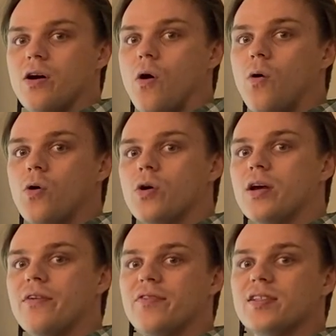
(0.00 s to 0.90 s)
or
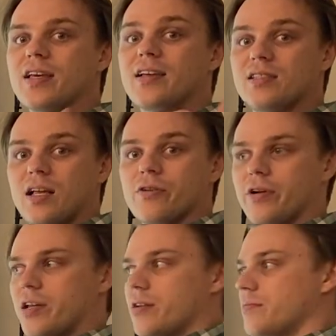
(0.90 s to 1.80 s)
if it's accelerating.
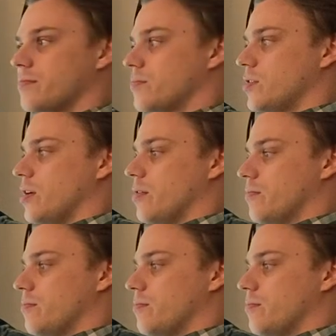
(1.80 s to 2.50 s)
So